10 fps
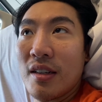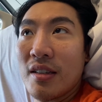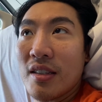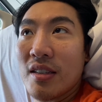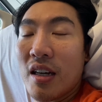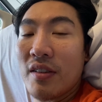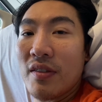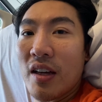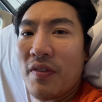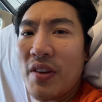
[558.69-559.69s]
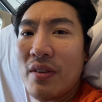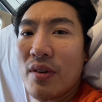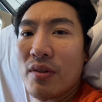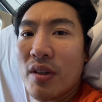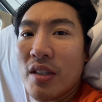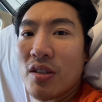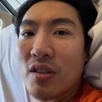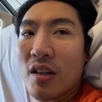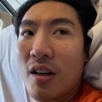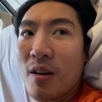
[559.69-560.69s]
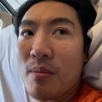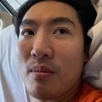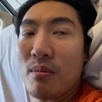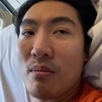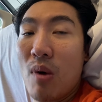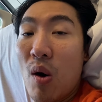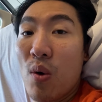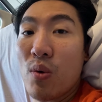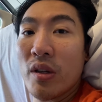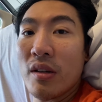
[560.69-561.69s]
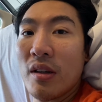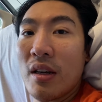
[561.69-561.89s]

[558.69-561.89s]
this kind of like feverish mode,